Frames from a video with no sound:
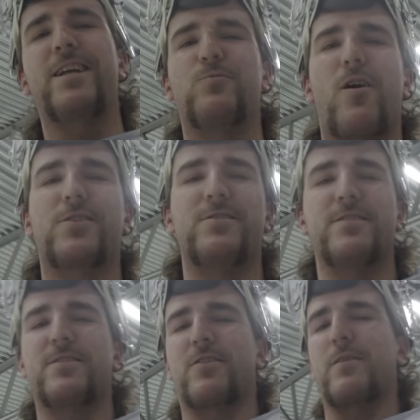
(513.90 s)
kids
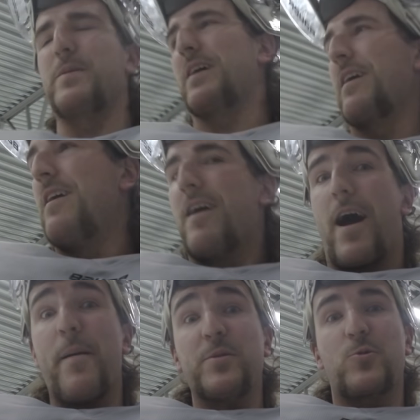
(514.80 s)
watching this that are gonna be
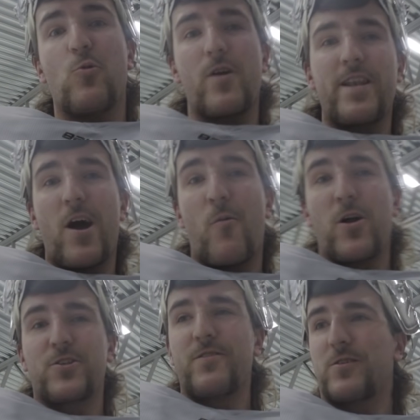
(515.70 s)
like, I'm in school right now
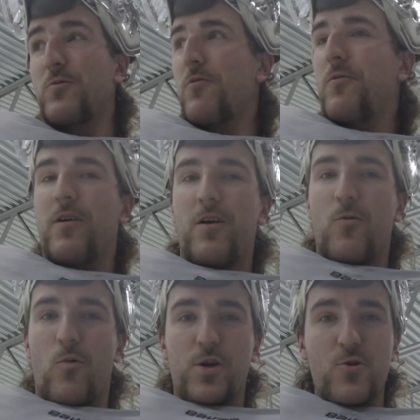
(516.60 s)
watching this. Well,
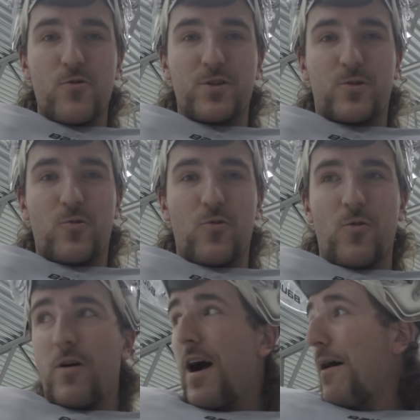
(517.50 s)
while you were in
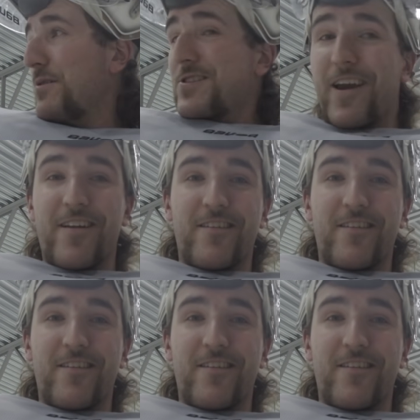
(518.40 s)
school, I was skating.